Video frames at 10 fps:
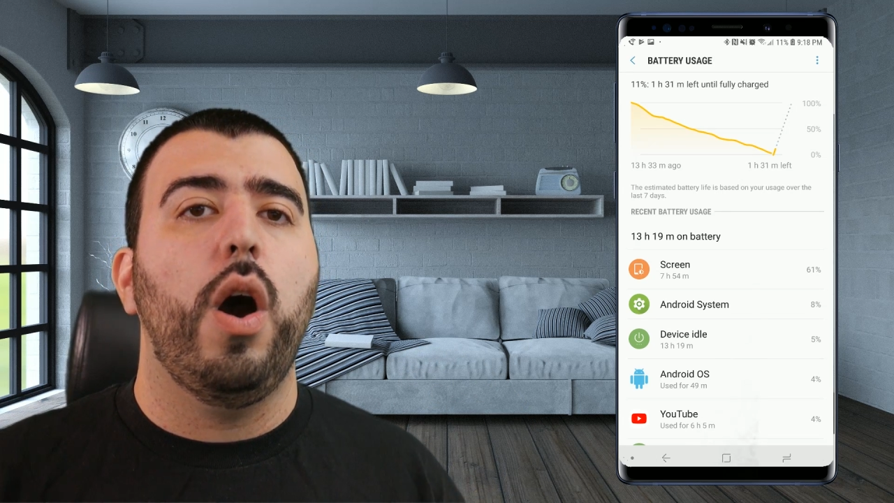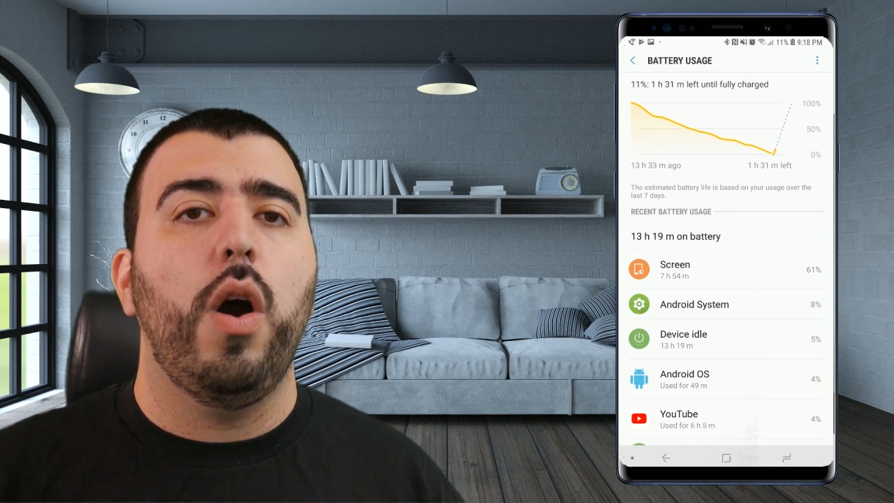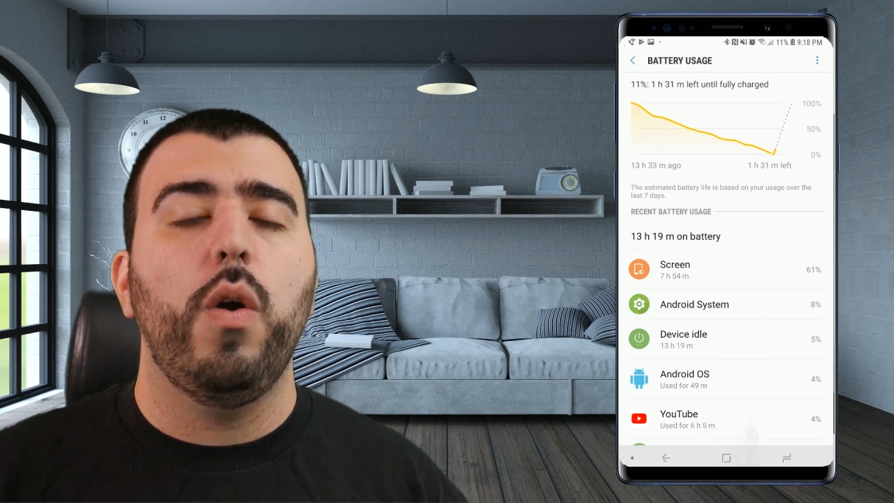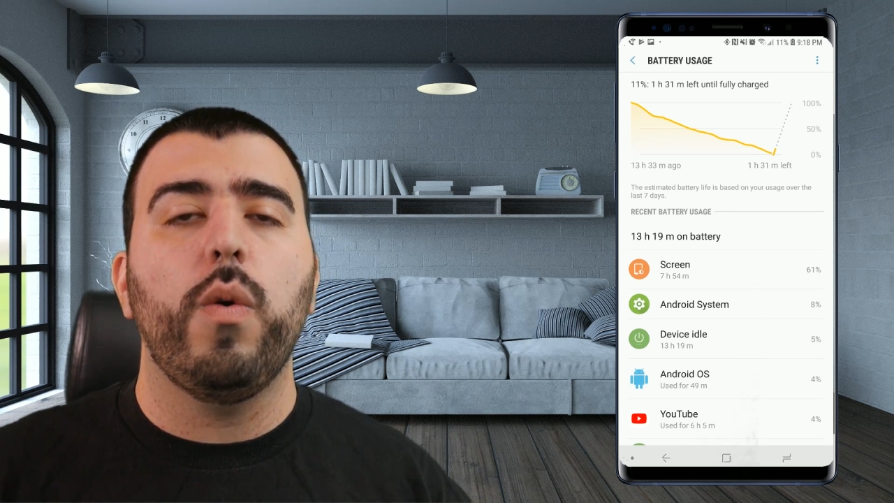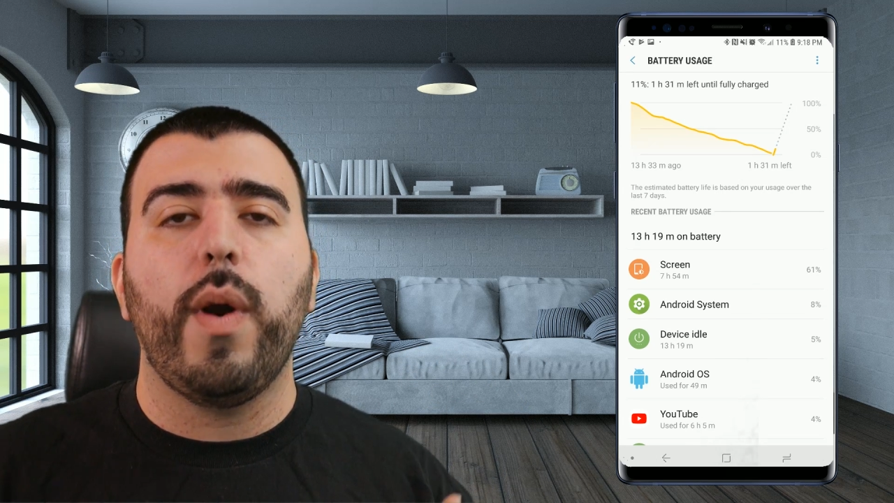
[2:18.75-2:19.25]

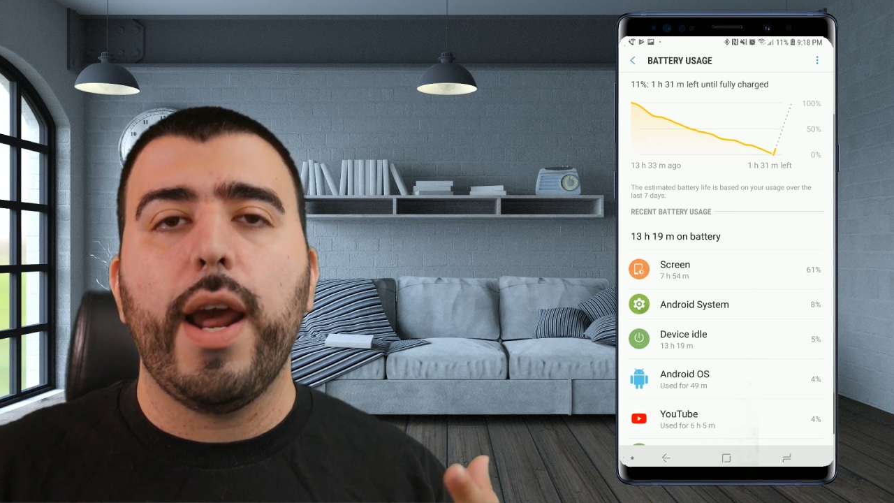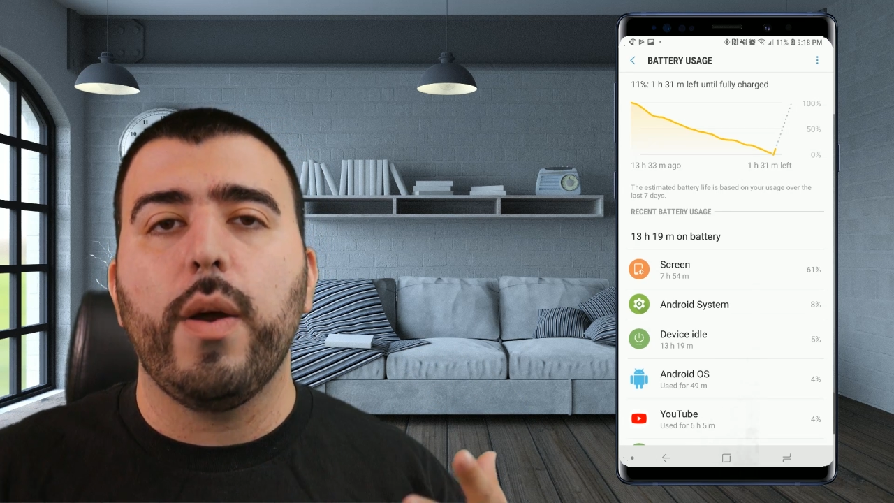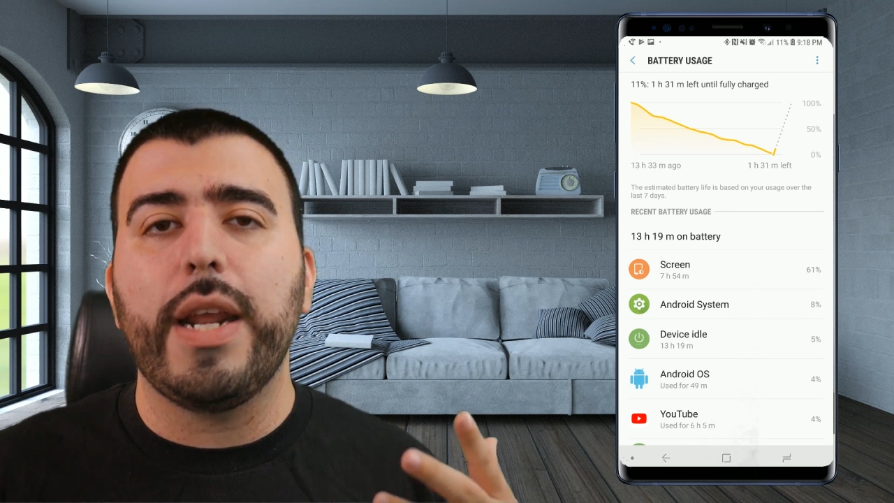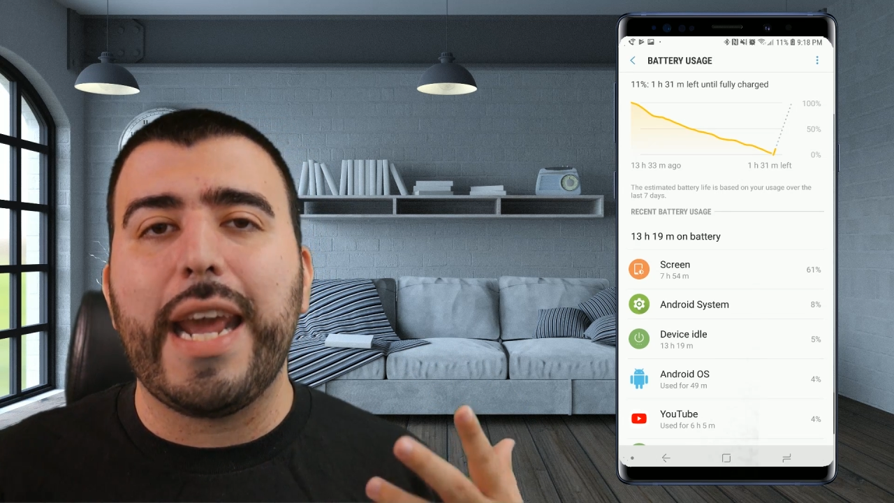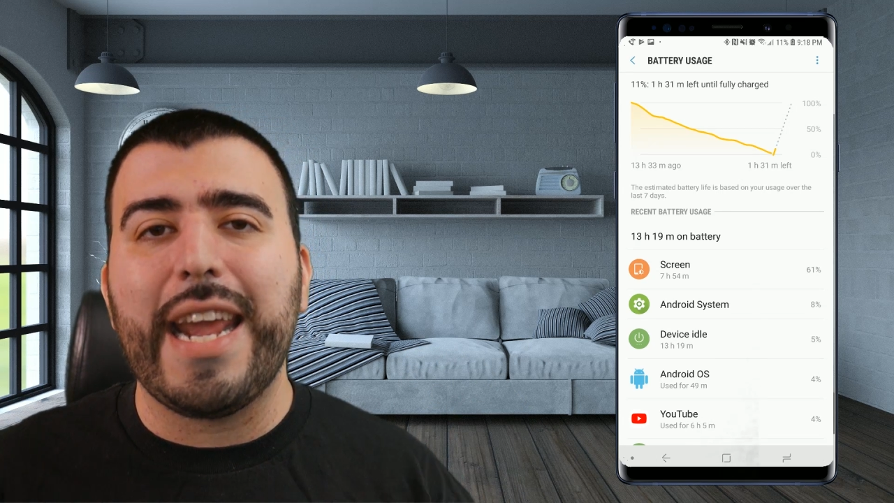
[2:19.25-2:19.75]

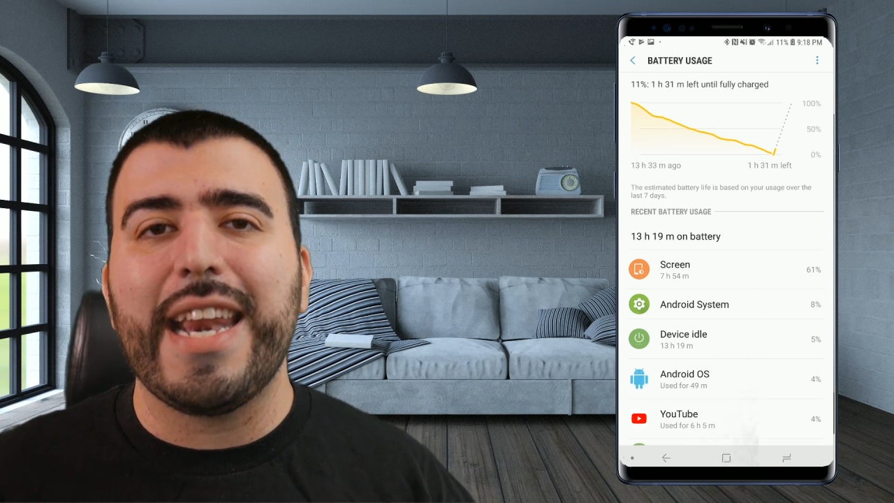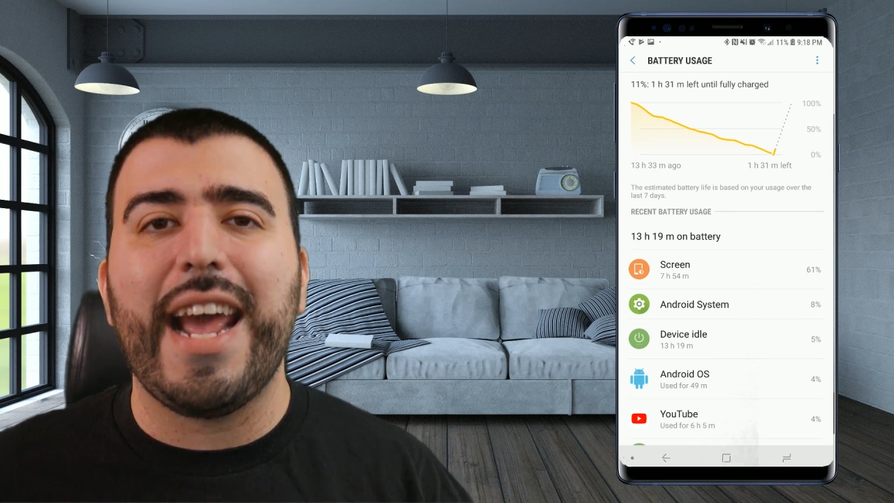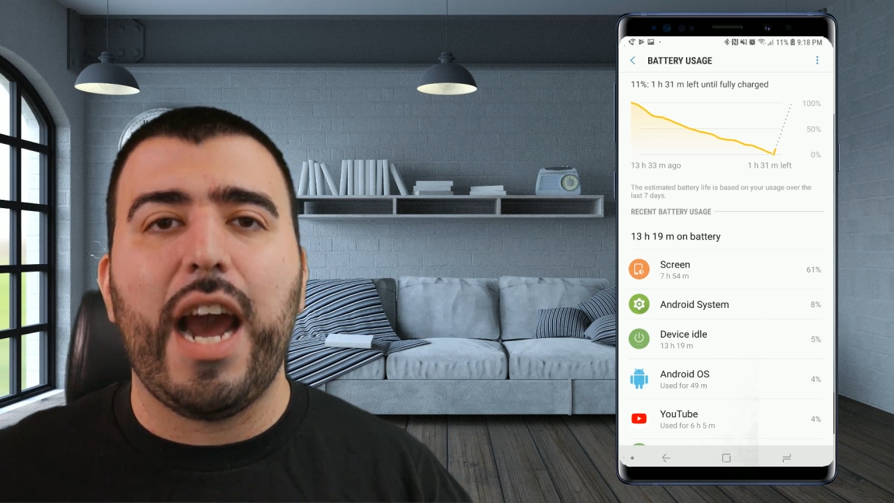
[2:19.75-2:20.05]
around 8